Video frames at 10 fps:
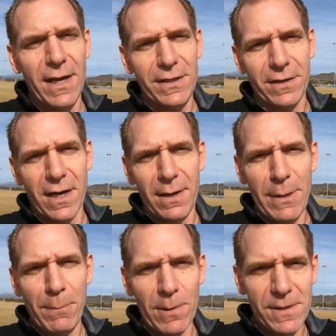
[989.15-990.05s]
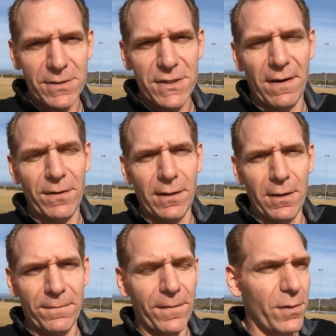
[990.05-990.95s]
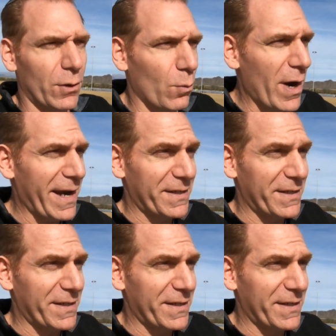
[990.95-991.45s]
you're going to be putting yourself a little further away.